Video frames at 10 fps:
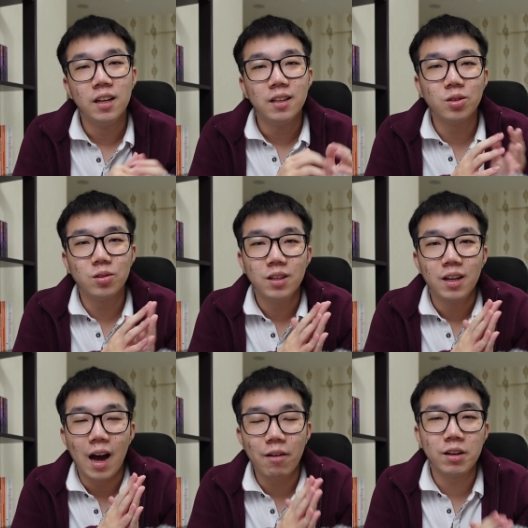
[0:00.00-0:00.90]
So
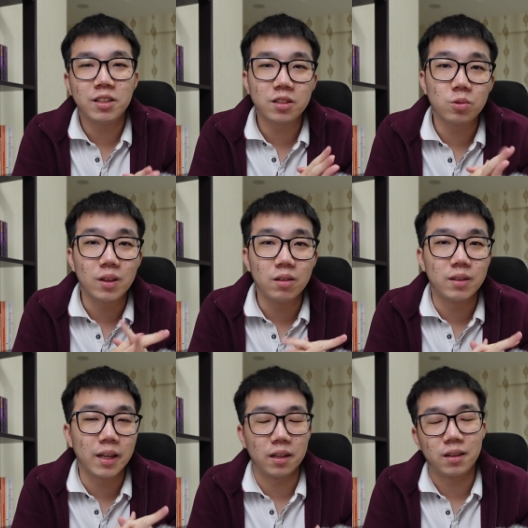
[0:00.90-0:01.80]
I really just wanted to
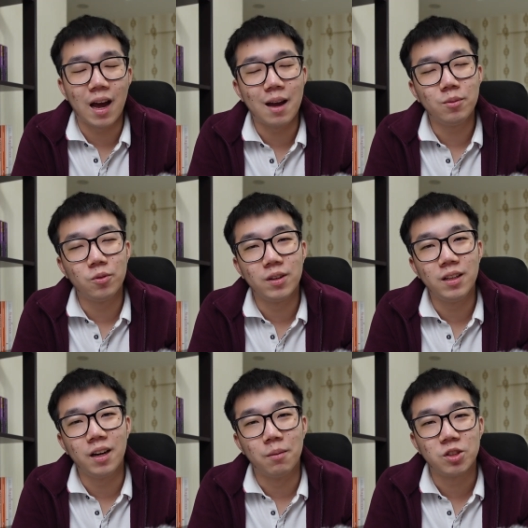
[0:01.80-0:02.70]
take the time to
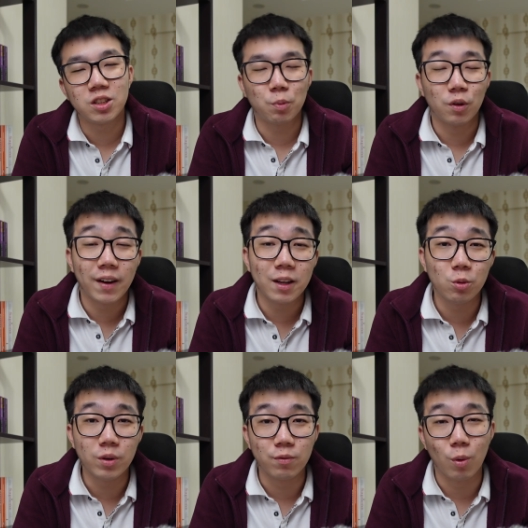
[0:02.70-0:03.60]
really um, just provide you
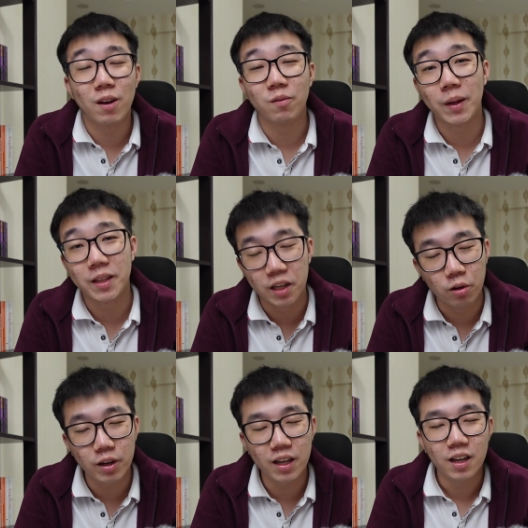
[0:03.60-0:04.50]
with one of my
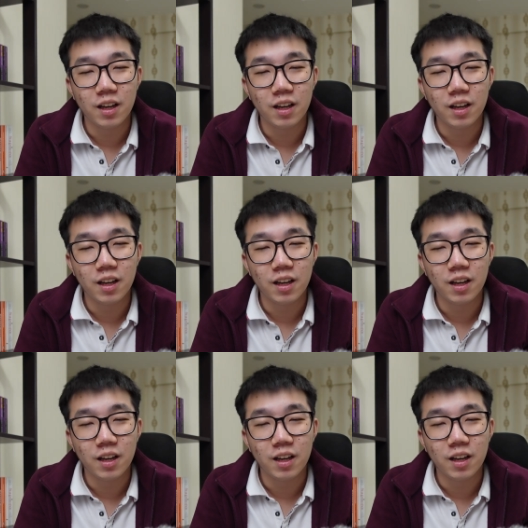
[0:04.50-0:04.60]
theory